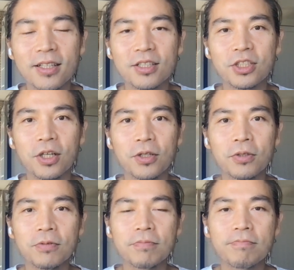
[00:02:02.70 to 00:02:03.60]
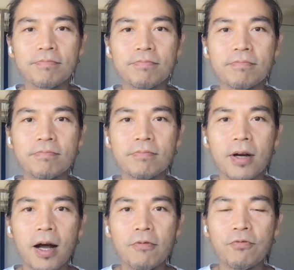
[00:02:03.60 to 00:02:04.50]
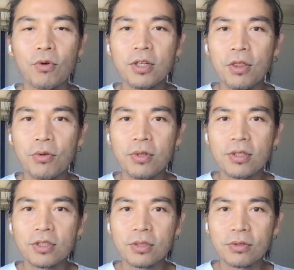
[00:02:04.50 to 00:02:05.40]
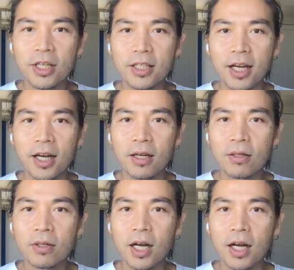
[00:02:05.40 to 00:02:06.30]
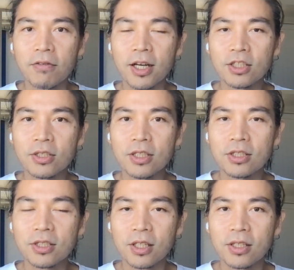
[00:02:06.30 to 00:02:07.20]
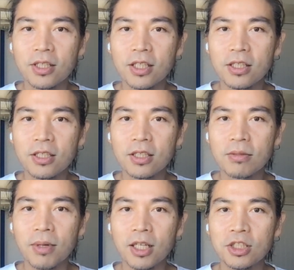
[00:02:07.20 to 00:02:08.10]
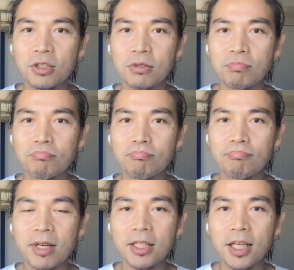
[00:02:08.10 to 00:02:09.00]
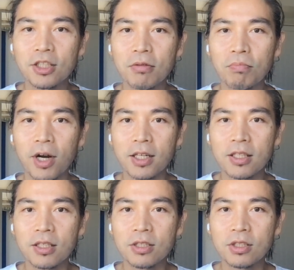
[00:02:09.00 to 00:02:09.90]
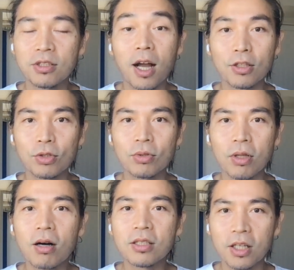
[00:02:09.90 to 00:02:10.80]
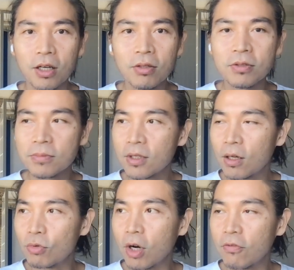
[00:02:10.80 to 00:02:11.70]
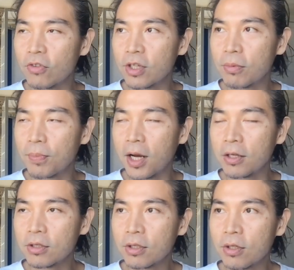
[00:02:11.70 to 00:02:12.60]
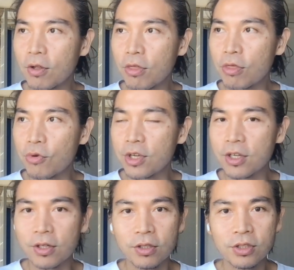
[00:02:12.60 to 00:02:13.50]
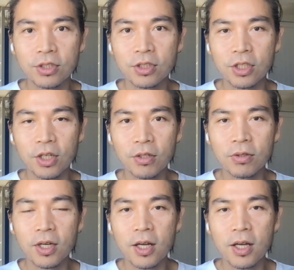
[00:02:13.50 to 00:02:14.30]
So I'm 43 years old right now. I've actually started my meditation practice not too long ago, roughly about 3 years ago.